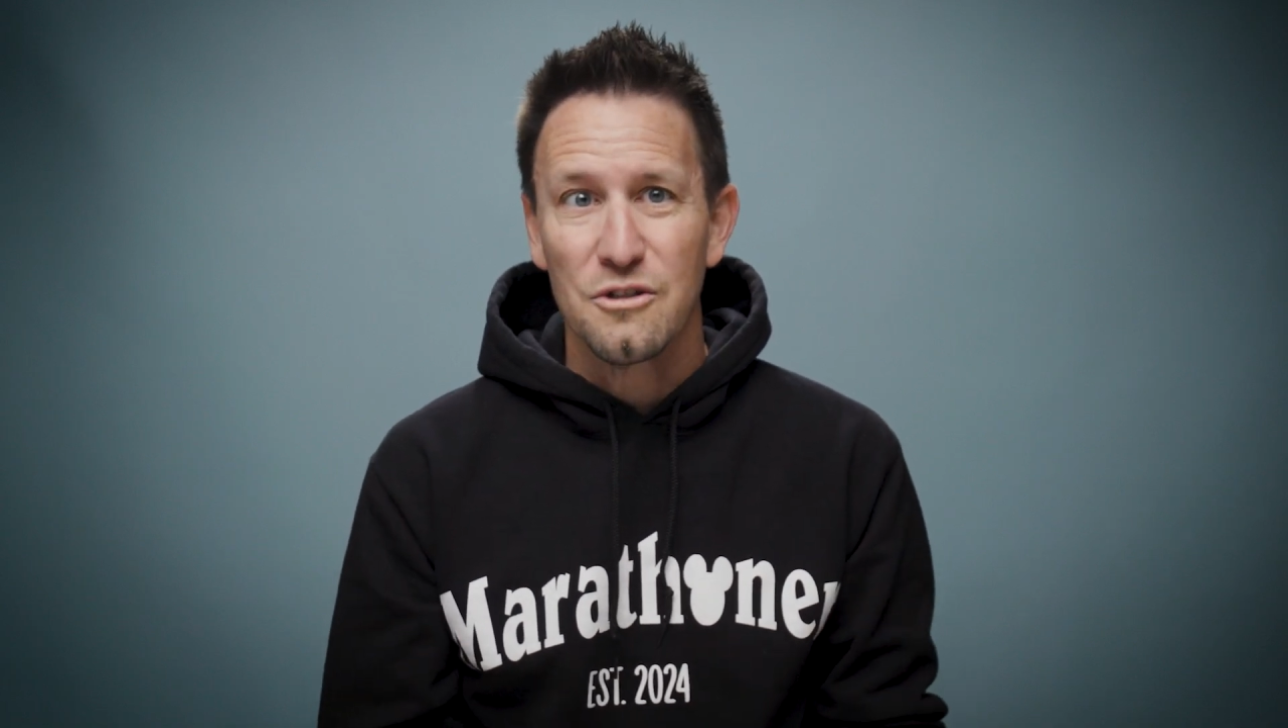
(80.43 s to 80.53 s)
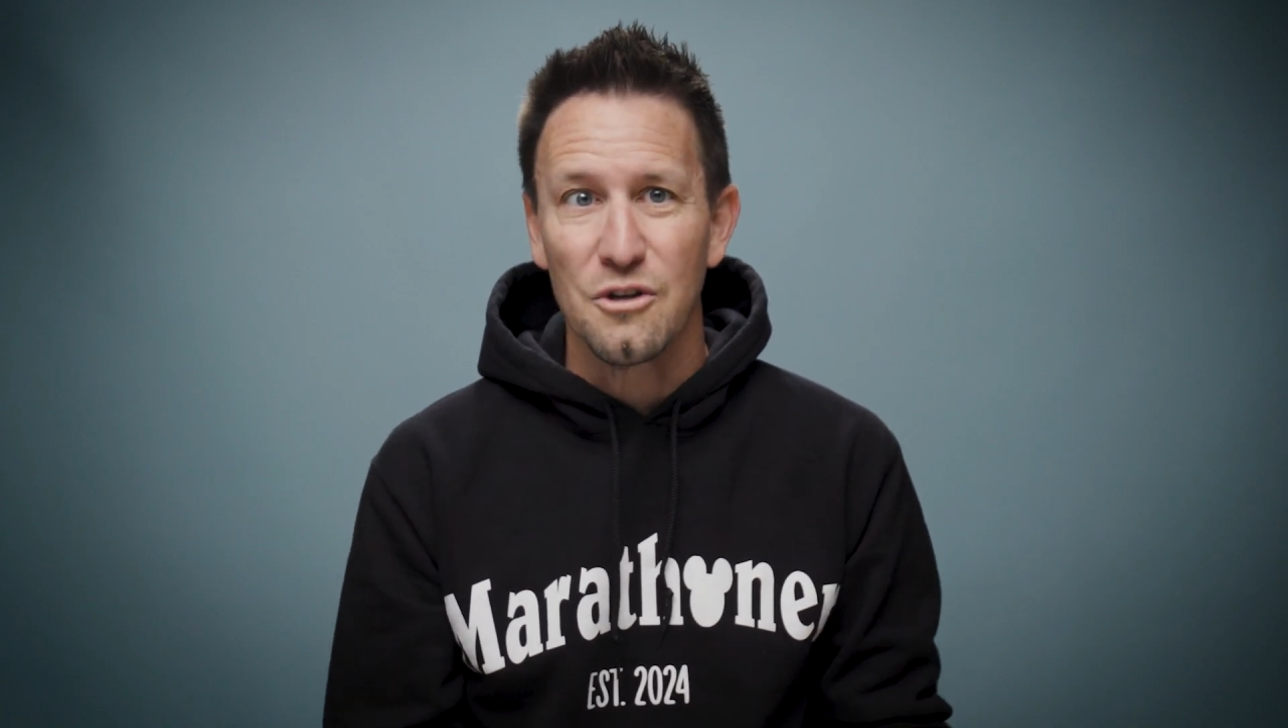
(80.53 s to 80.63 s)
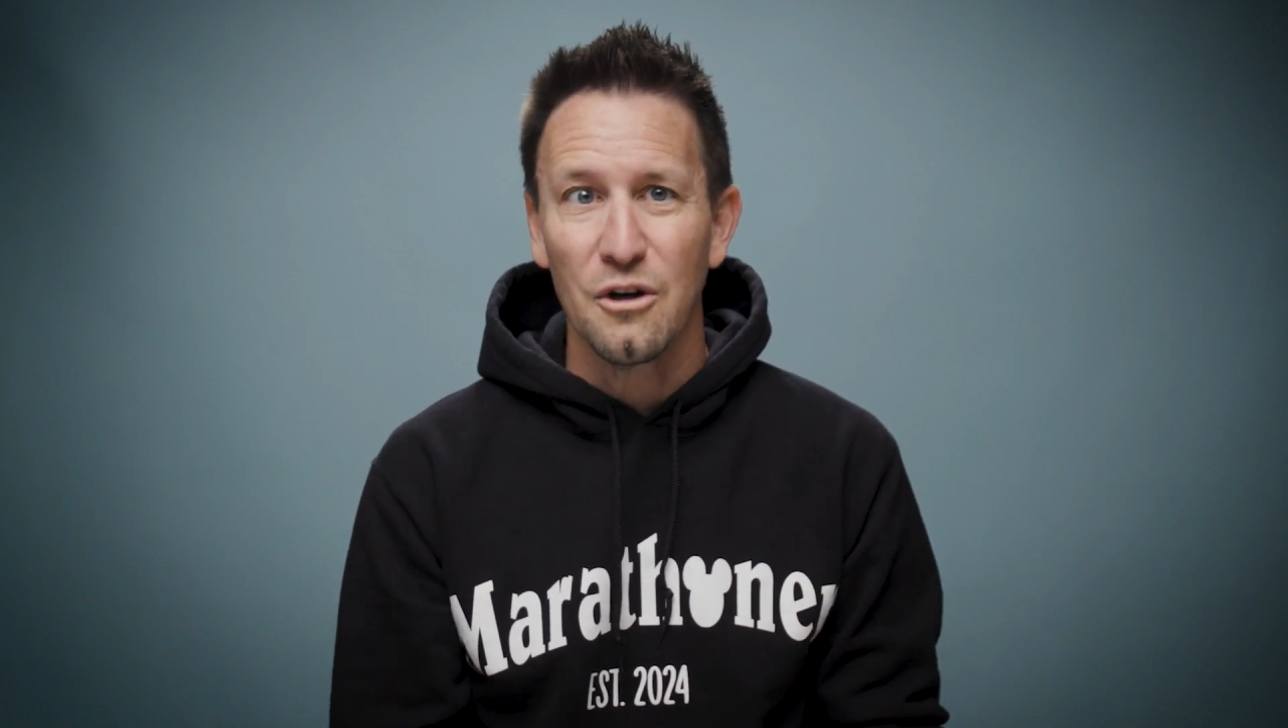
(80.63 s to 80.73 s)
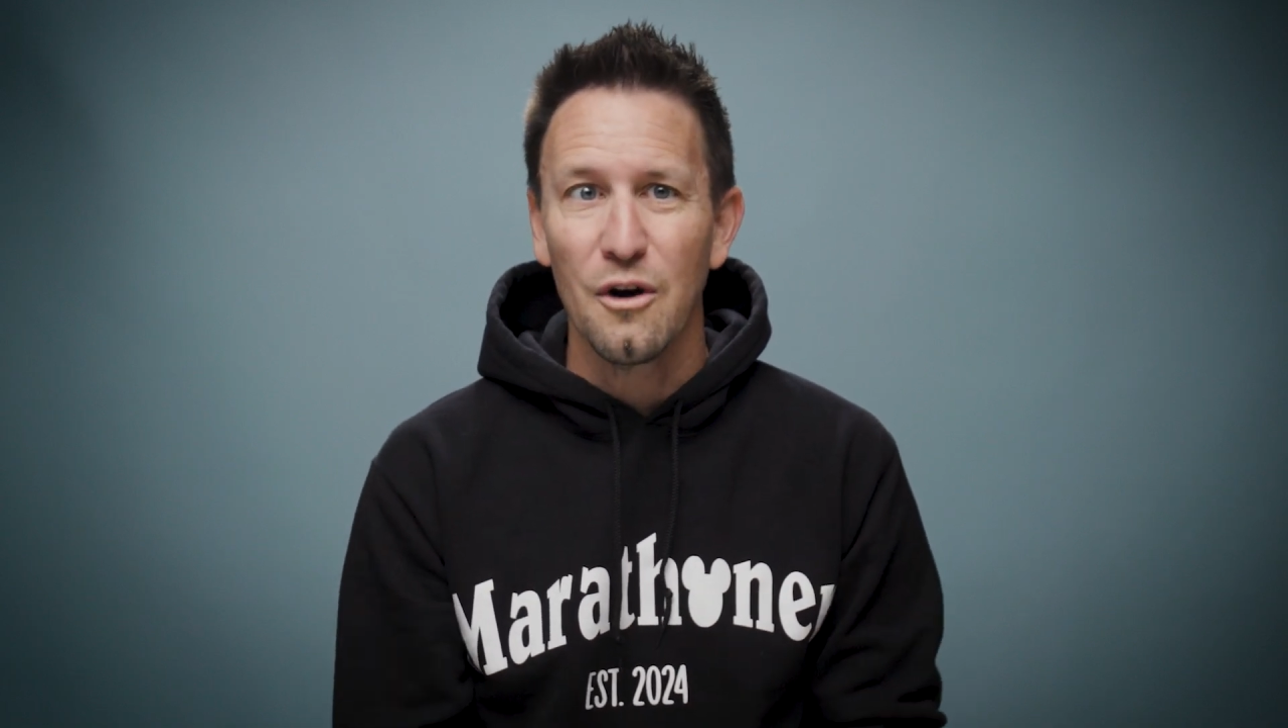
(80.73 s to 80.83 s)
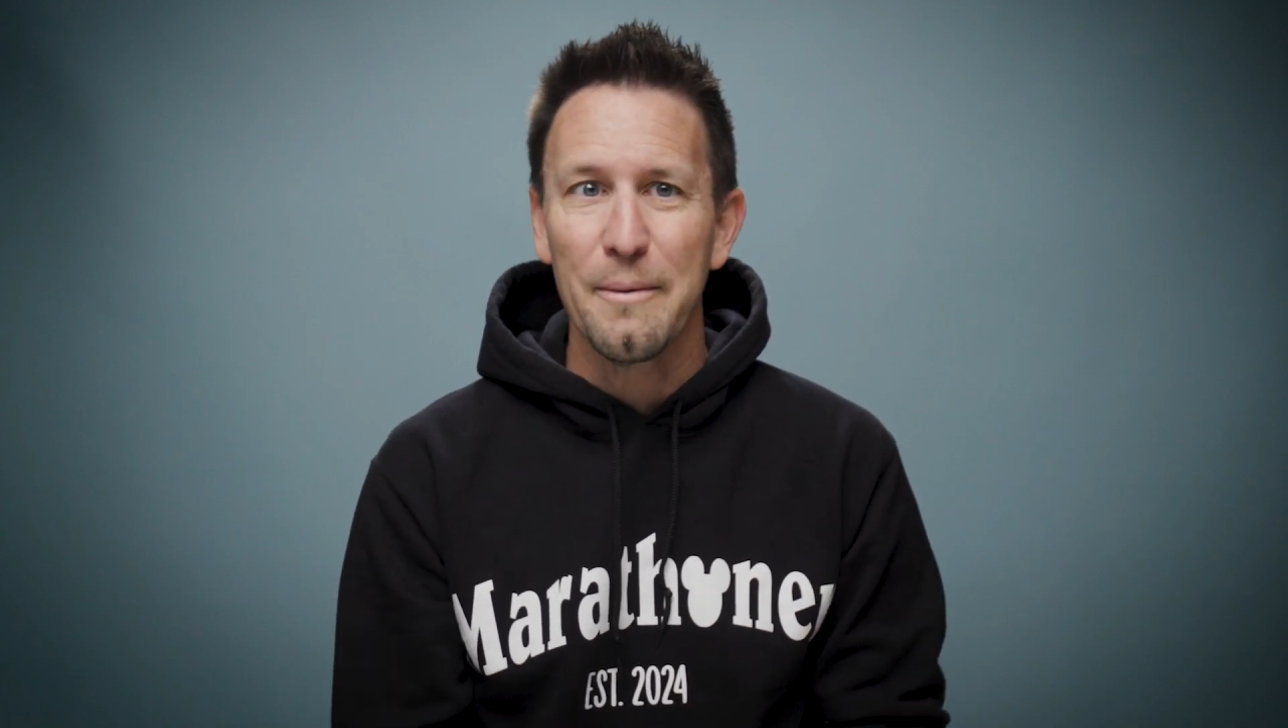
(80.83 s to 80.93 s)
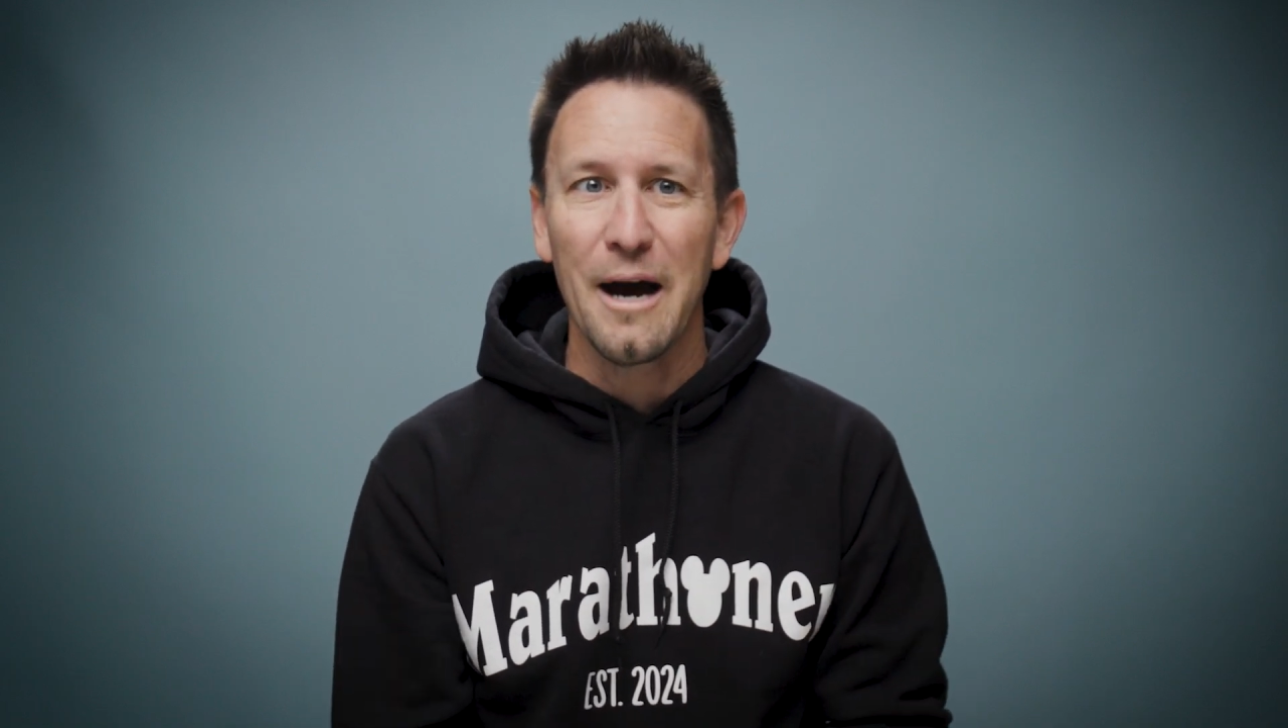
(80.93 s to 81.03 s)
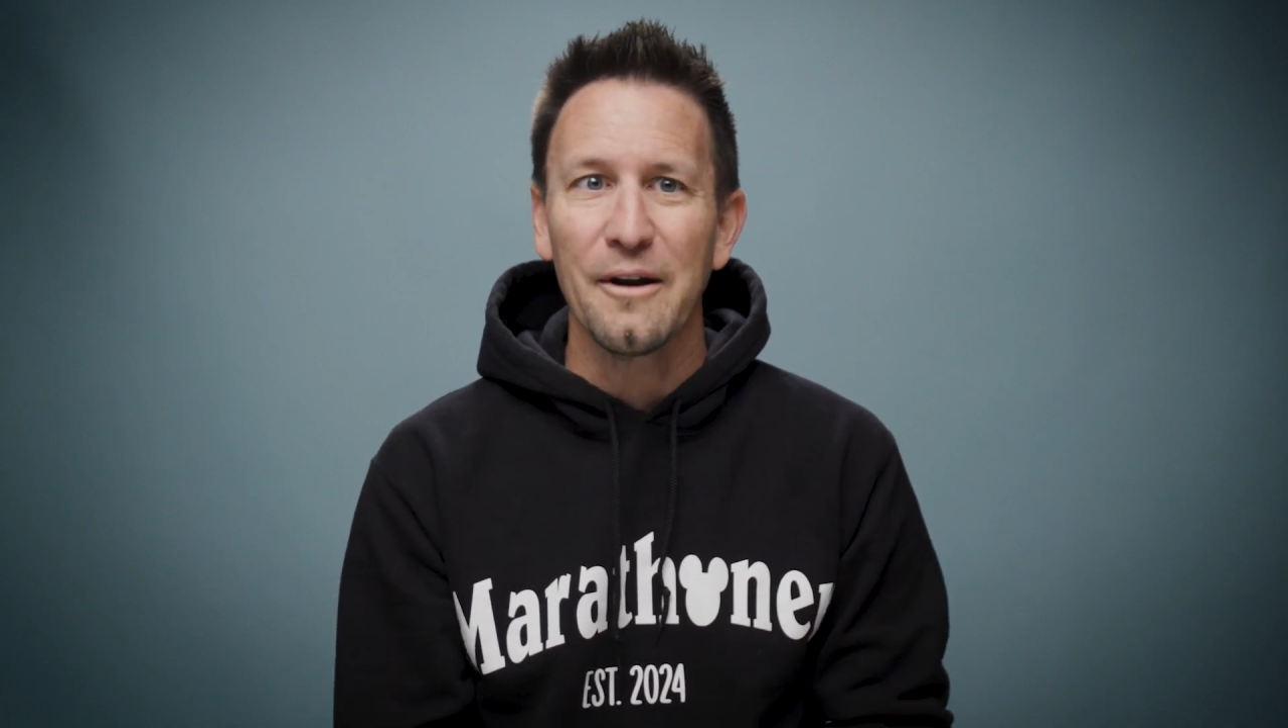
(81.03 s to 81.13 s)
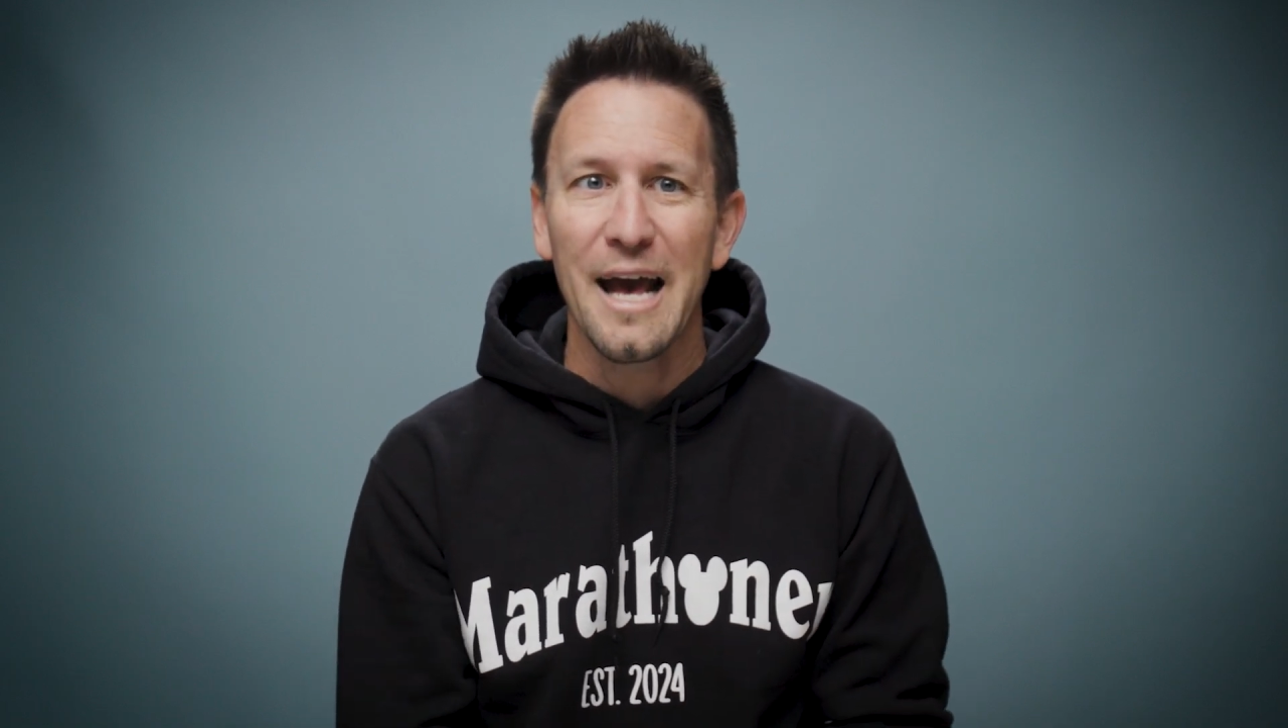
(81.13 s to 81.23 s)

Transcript: So about